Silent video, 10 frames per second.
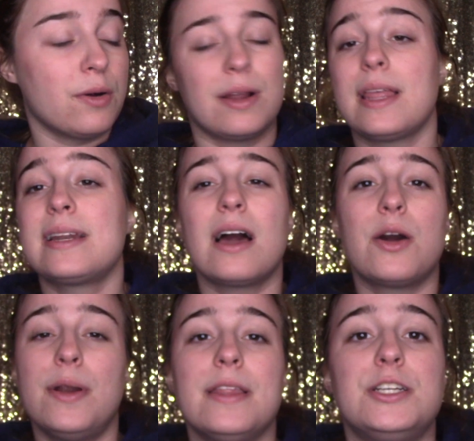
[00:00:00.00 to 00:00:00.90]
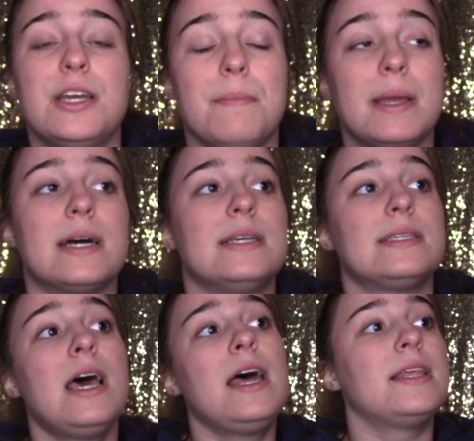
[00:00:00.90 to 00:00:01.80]
or like not going to the gym,
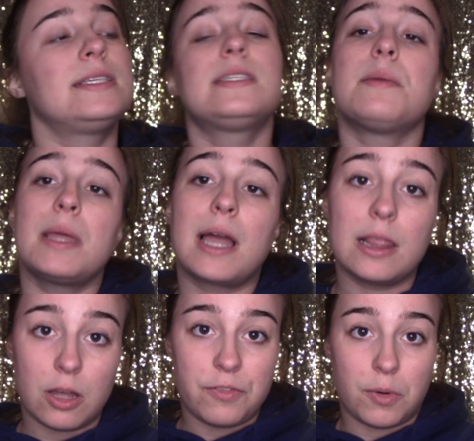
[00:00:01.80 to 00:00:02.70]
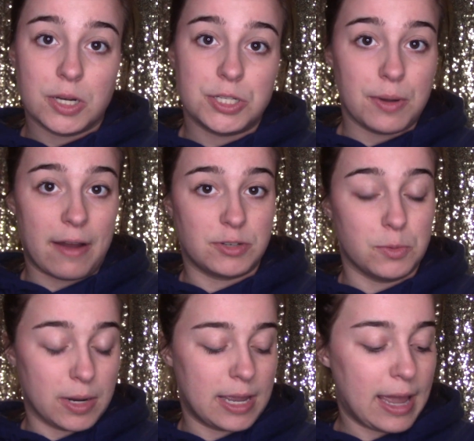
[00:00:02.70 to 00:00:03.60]
because this is something I look forward to after
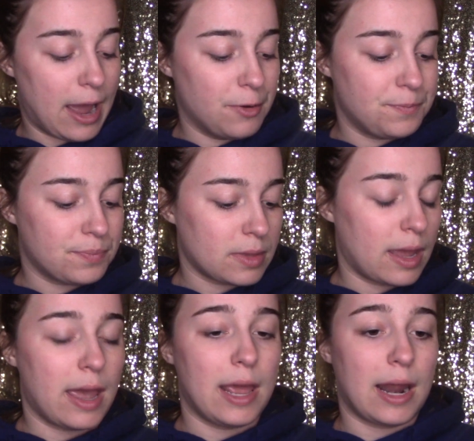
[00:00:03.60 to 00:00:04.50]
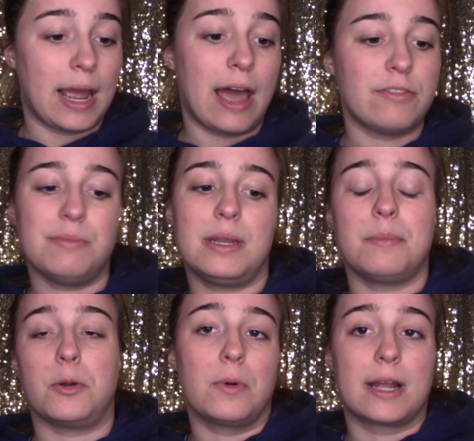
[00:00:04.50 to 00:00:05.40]
working out. and I haven't been
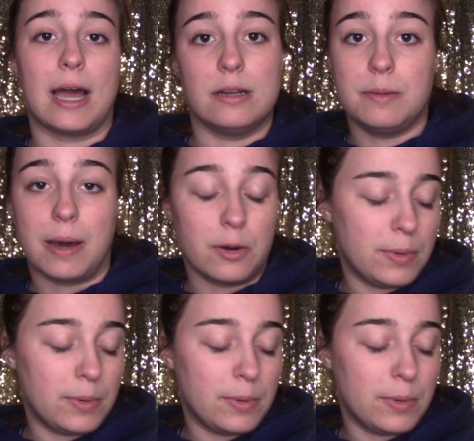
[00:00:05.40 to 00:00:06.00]
able to work out in about a